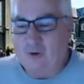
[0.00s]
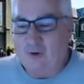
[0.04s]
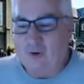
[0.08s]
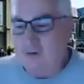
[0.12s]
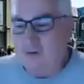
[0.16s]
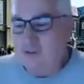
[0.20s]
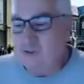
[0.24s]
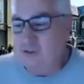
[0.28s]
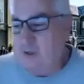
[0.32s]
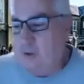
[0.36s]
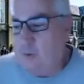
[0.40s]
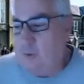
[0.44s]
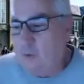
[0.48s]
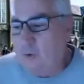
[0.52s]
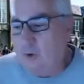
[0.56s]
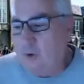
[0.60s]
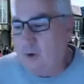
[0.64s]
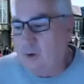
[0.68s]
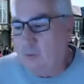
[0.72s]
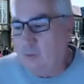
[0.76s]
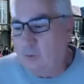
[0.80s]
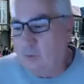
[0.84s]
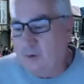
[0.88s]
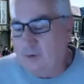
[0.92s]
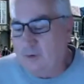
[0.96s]
So
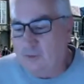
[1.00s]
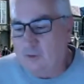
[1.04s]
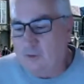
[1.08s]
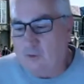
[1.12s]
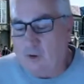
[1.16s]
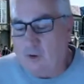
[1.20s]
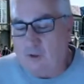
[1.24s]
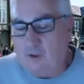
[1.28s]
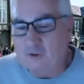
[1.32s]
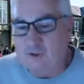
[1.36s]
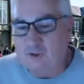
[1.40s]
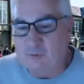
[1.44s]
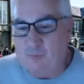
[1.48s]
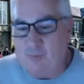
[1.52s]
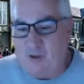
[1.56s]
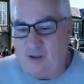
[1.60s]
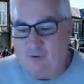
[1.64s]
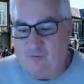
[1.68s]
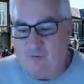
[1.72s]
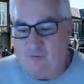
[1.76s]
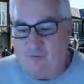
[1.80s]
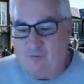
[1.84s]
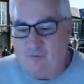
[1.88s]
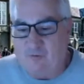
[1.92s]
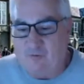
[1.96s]
we're one of the largest
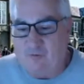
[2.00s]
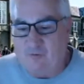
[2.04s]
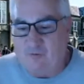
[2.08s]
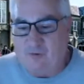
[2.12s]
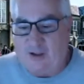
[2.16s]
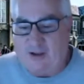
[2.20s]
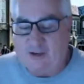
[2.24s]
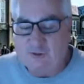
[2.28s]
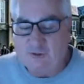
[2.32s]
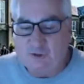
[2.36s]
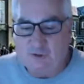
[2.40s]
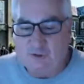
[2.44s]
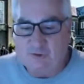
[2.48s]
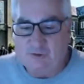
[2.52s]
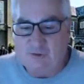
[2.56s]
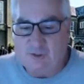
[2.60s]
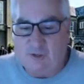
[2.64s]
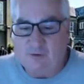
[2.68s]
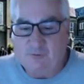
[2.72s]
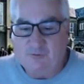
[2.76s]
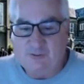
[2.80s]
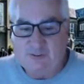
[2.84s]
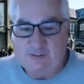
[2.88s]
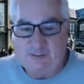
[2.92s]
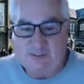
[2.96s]
manufacturers
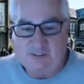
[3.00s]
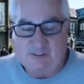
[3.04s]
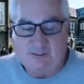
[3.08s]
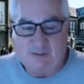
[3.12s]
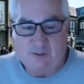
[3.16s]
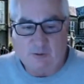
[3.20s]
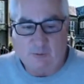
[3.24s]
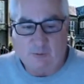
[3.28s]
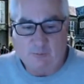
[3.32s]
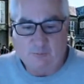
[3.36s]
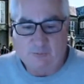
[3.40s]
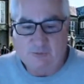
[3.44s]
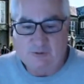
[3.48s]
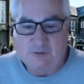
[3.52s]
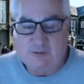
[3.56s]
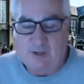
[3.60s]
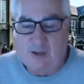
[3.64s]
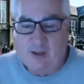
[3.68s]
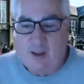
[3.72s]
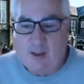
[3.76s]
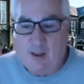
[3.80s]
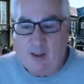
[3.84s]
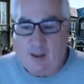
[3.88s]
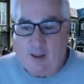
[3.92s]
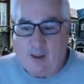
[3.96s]
of systems,
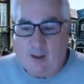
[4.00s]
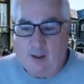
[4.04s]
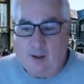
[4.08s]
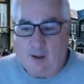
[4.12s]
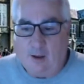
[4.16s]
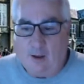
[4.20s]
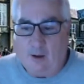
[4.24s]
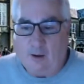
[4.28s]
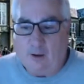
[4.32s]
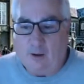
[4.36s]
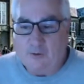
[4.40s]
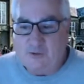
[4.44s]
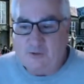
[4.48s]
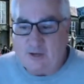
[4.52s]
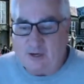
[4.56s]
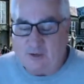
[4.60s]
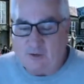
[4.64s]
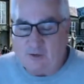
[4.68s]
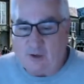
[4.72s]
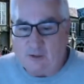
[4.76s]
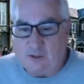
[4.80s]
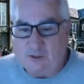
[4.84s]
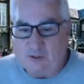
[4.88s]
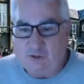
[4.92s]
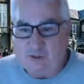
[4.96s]

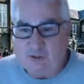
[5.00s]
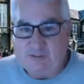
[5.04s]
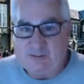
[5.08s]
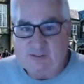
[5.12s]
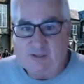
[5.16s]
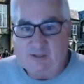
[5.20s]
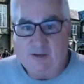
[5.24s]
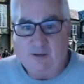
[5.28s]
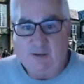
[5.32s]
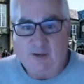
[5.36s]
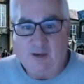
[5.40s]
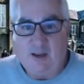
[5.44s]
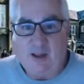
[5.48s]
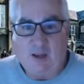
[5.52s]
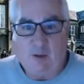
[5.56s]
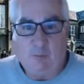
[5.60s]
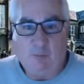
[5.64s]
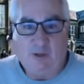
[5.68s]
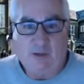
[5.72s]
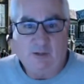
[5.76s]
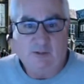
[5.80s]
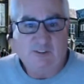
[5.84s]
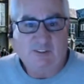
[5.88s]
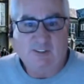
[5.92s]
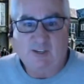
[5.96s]
technologies, and
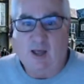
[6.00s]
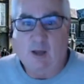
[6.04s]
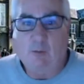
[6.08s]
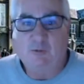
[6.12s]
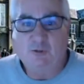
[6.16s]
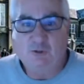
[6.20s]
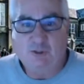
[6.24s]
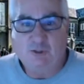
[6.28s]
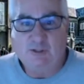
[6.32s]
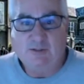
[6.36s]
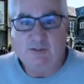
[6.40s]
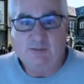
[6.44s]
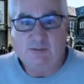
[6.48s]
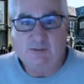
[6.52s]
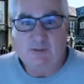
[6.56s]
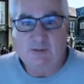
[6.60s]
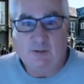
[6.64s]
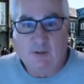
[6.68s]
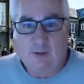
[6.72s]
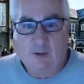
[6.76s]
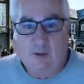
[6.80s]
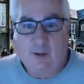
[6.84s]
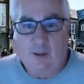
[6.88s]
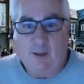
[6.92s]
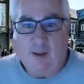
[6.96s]
gaming slot machines,
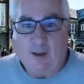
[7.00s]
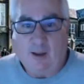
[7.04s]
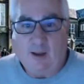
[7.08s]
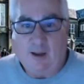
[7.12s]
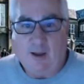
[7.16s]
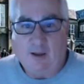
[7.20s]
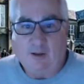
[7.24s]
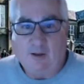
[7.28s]
and